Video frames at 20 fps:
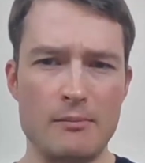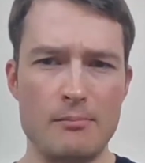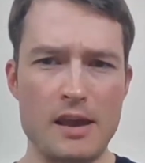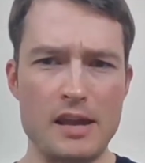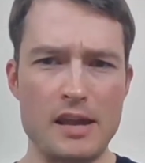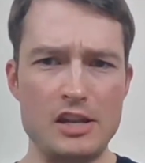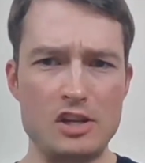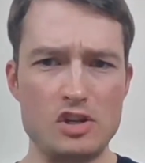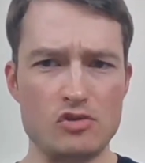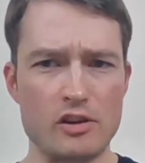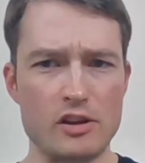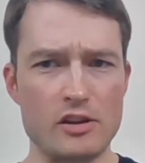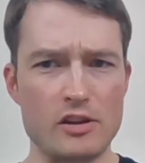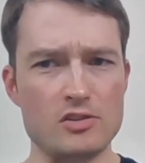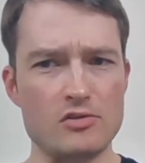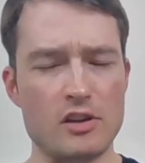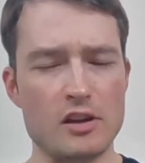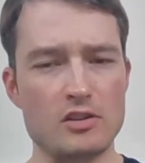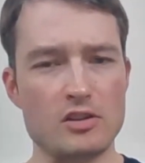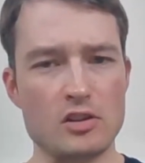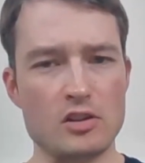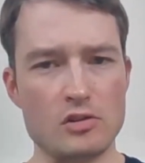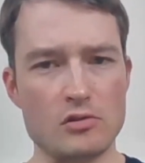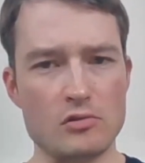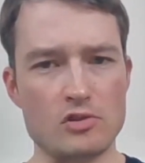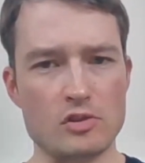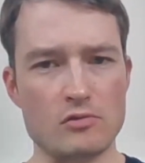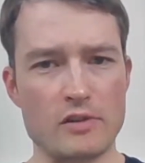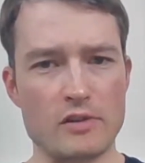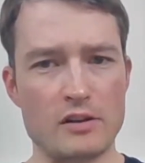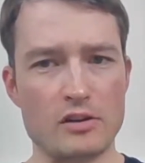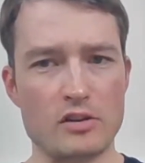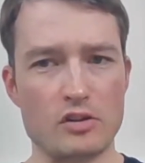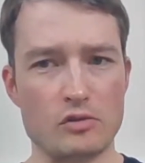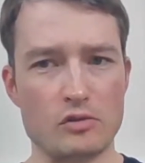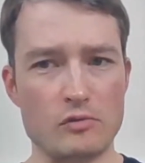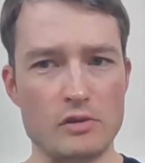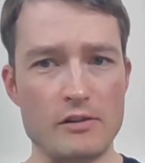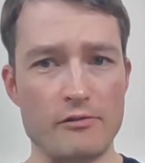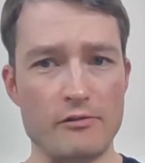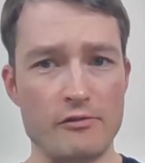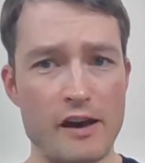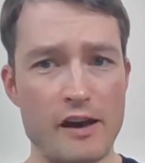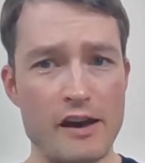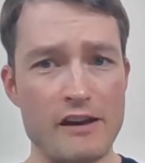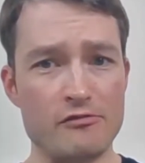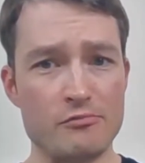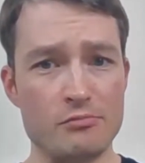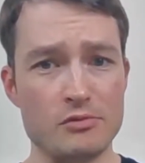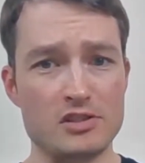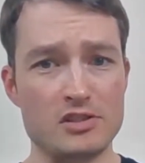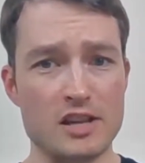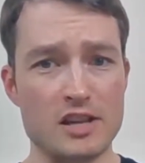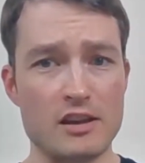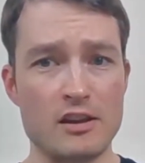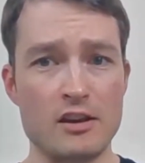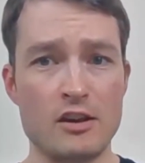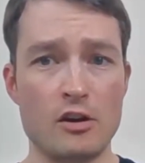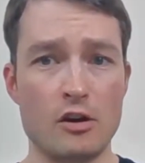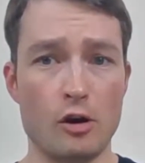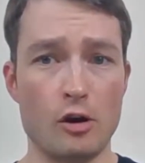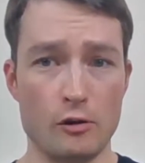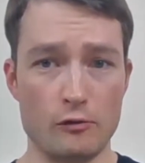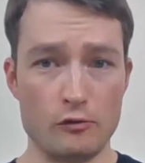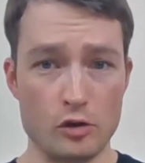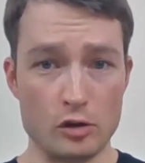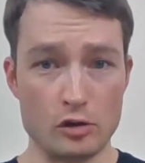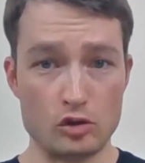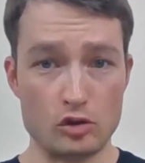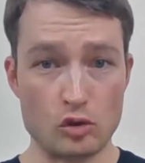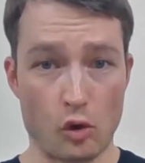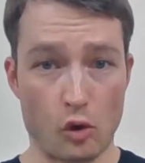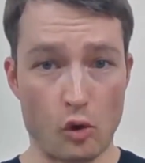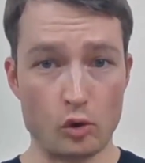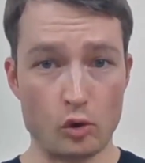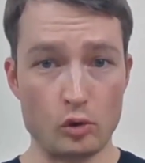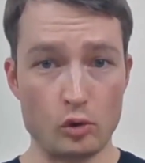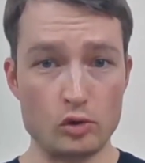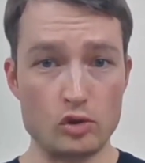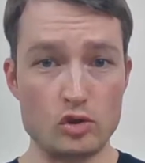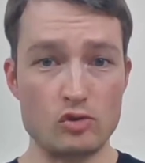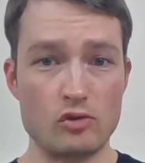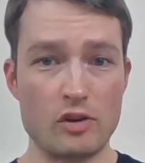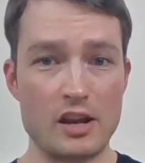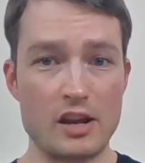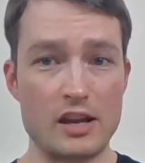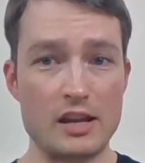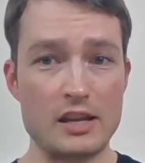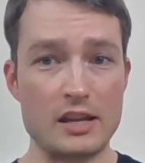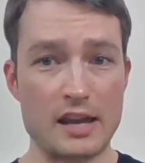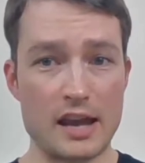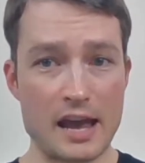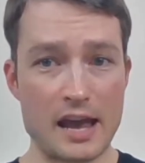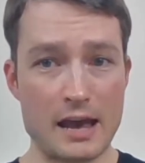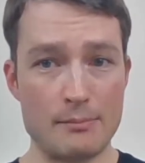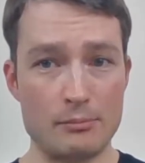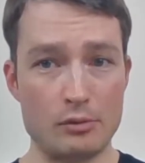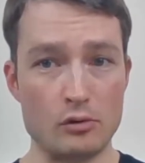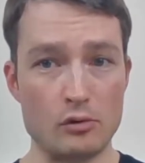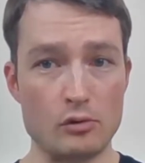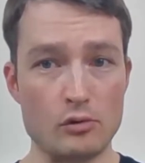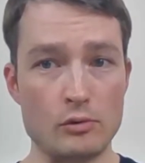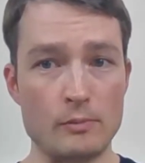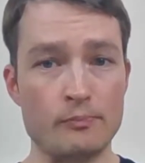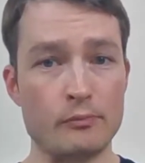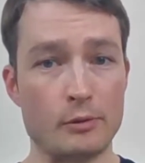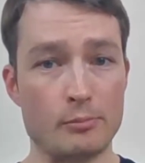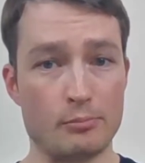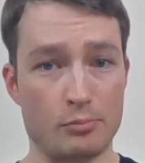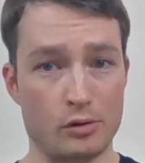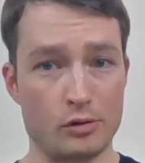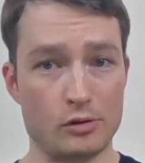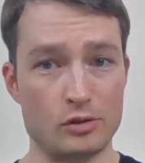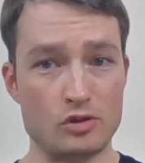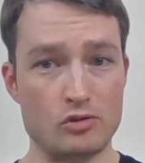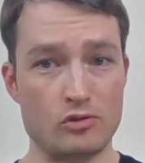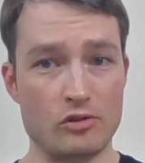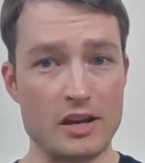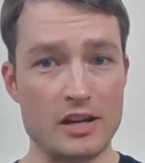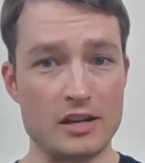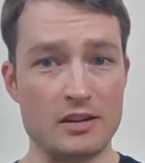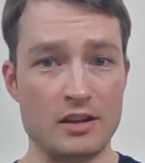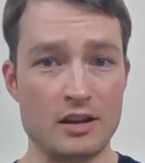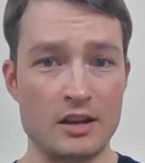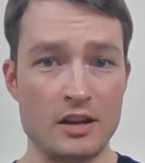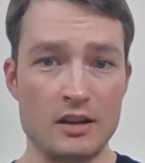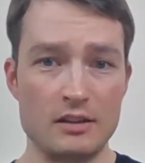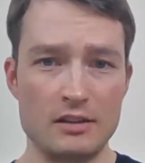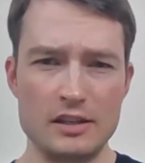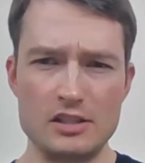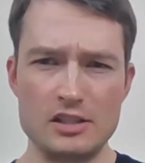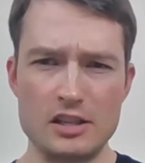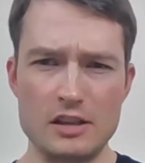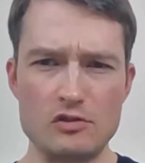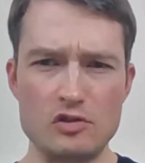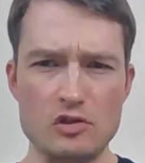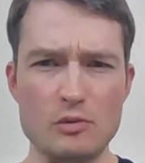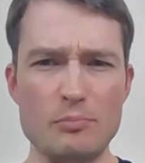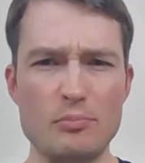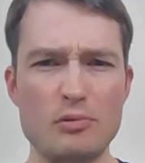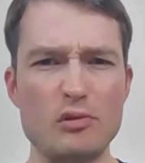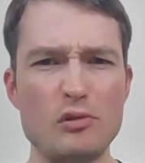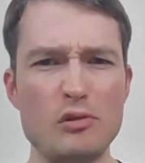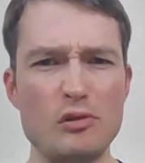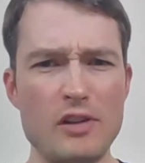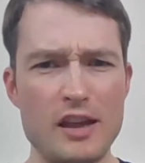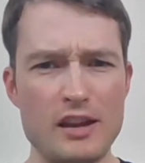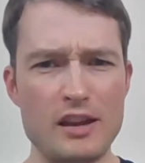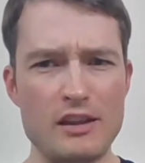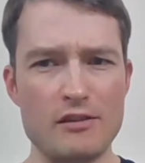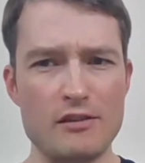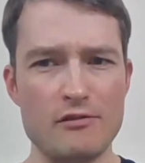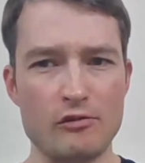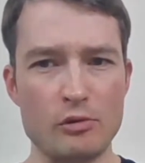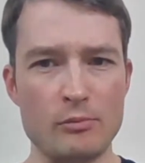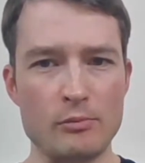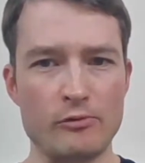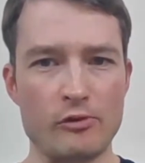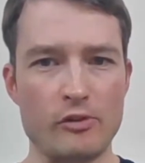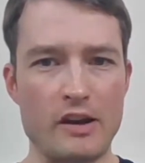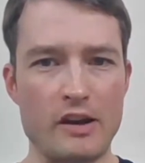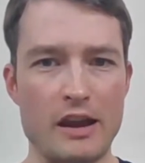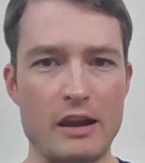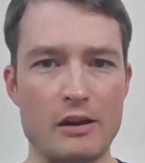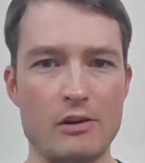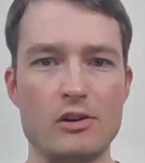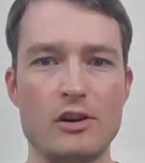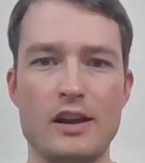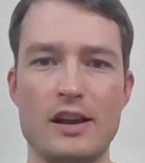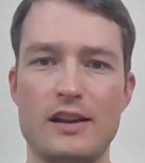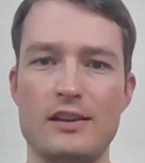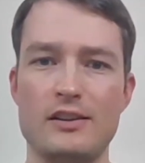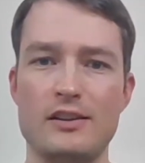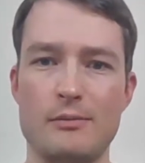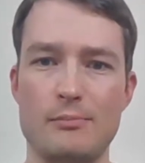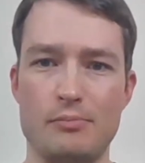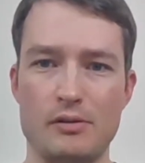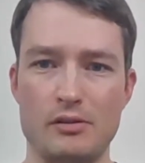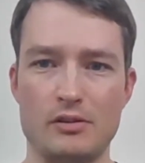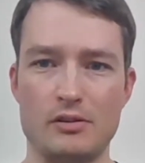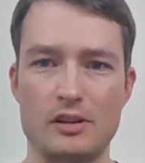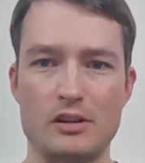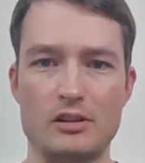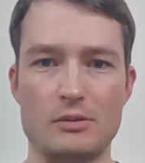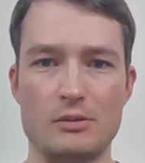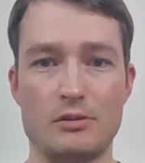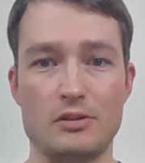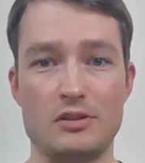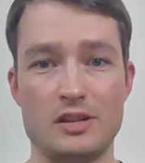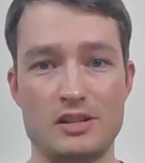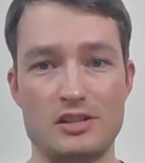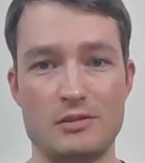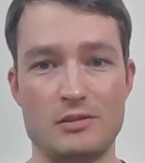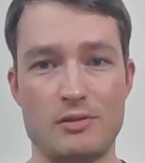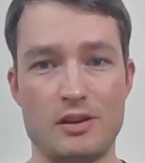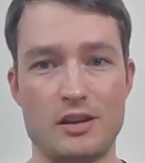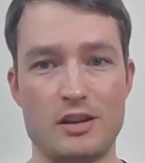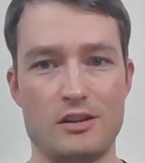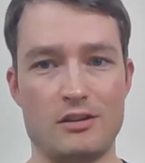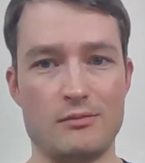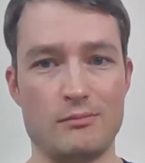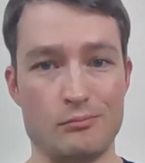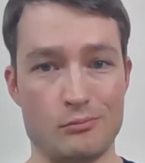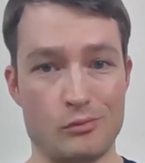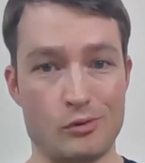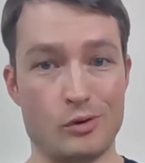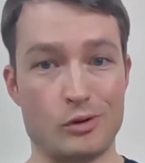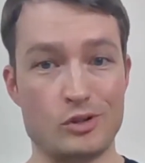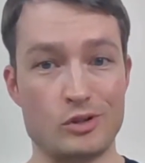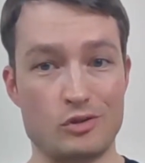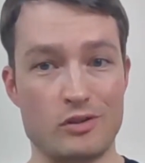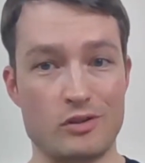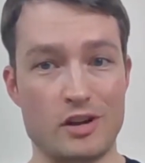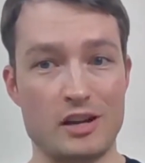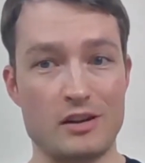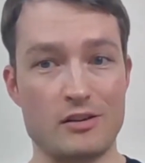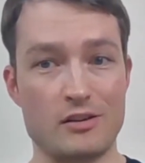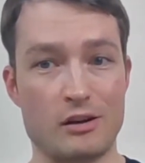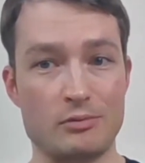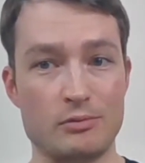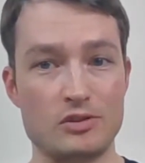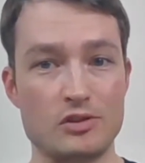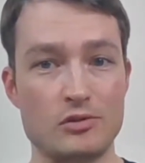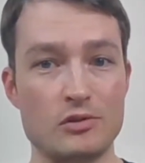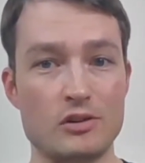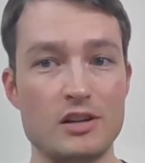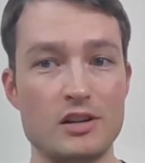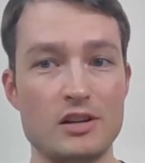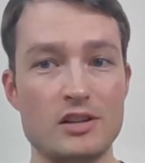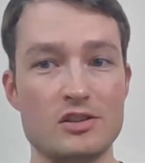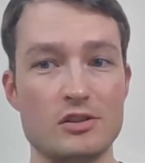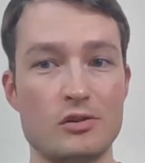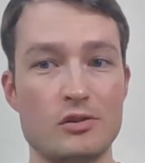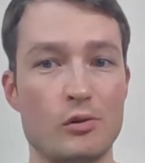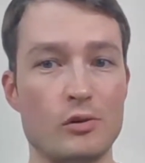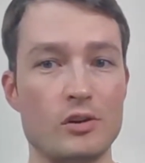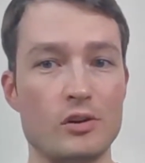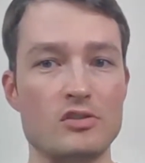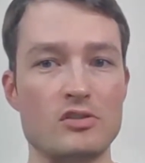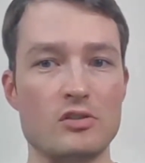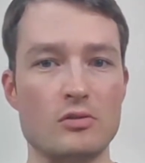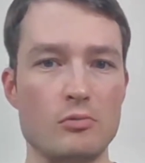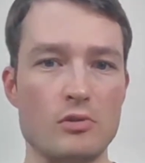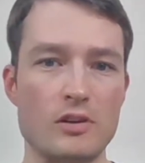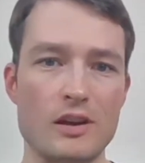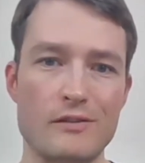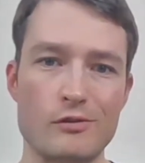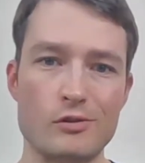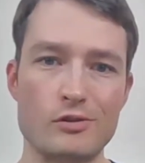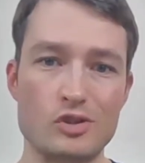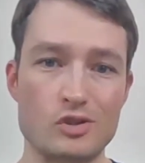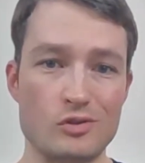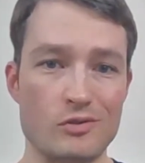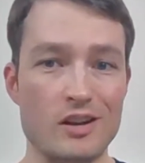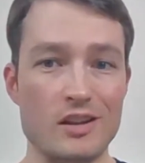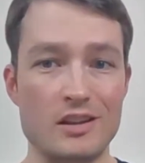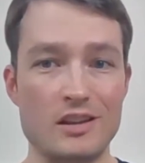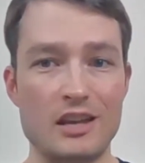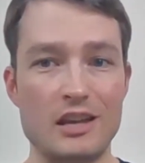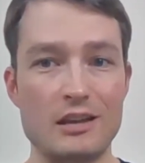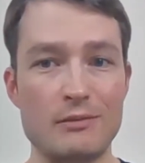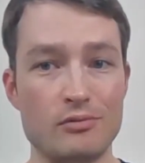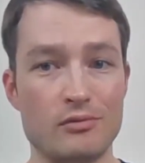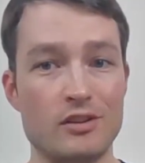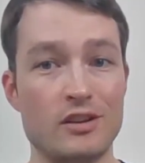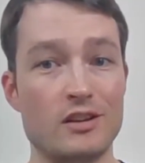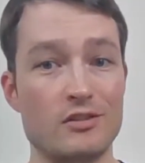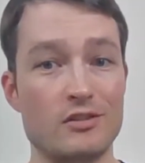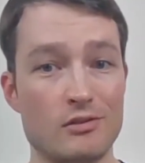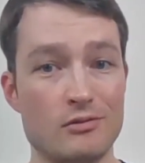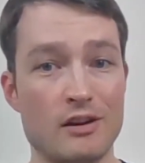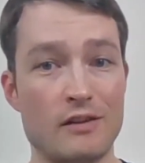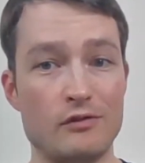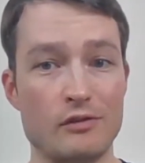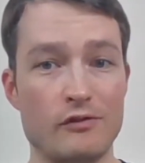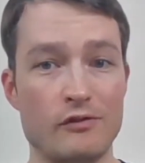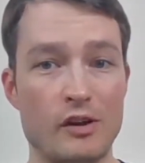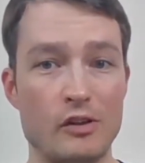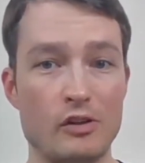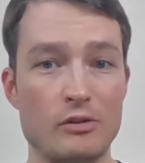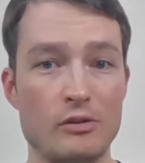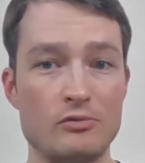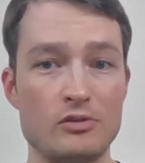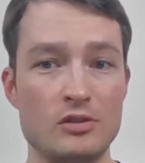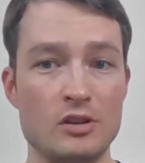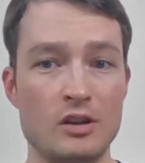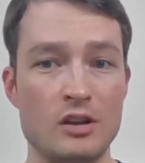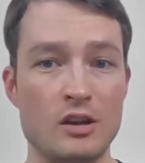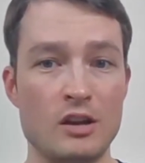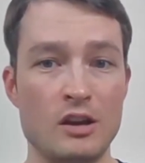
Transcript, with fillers: Many traders like to use around 3 to 5% of their total trading capital per trade. This gives you plenty of room for error and an ability to participate in more trading opportunities according to whatever trading game plan you have developed.